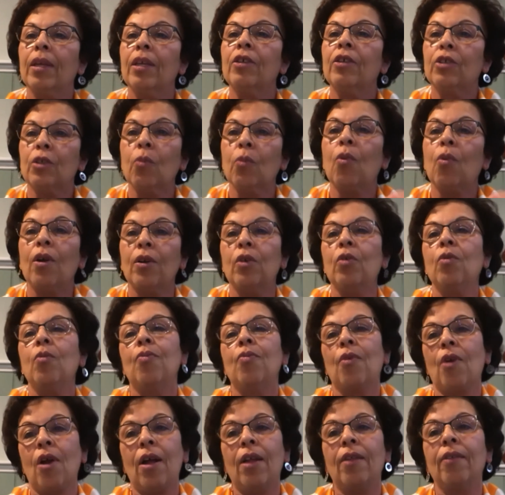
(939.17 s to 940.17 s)
is the one who
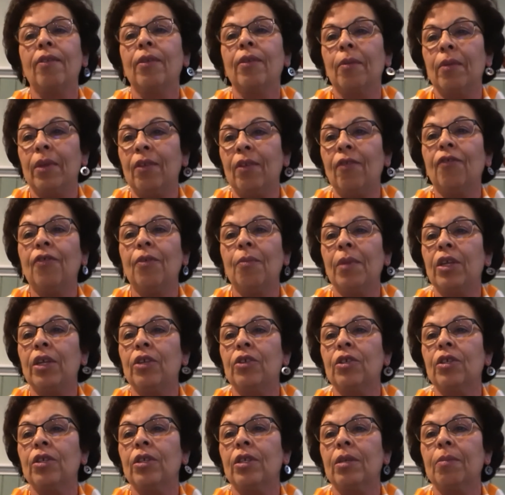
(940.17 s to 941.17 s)
brought the
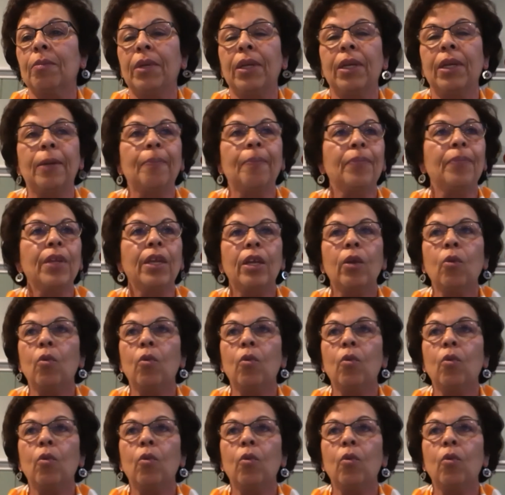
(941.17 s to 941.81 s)
information to me.